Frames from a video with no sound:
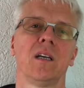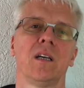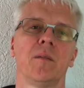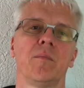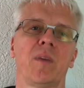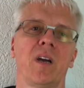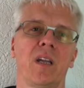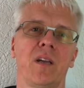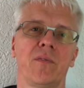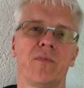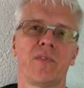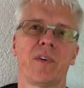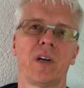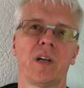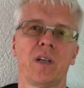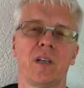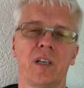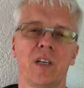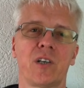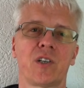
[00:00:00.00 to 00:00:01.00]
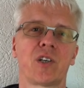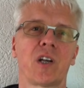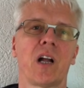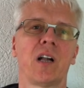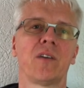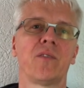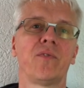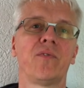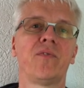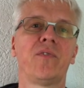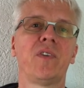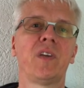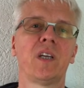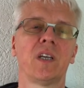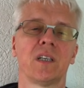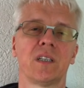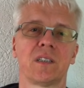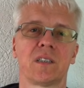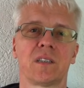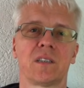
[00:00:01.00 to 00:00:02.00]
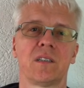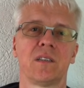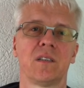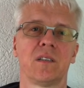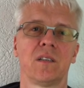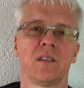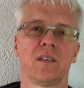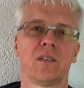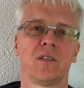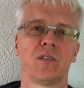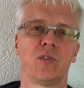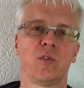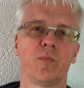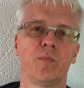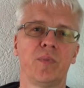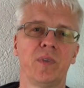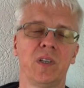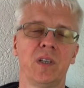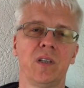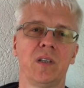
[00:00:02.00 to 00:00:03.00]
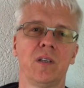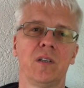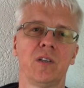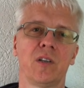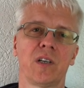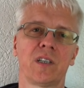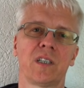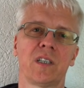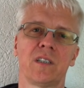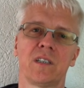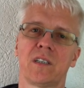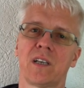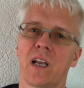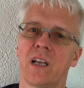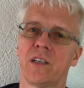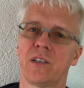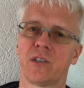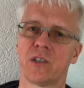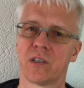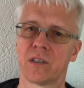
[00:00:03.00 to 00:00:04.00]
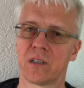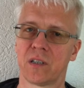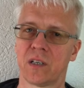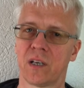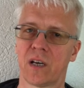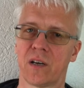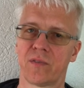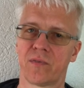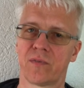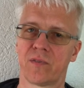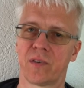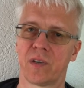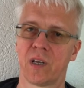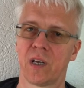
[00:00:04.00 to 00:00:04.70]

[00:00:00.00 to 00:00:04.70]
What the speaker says: My inner child fears to be not intelligent enough.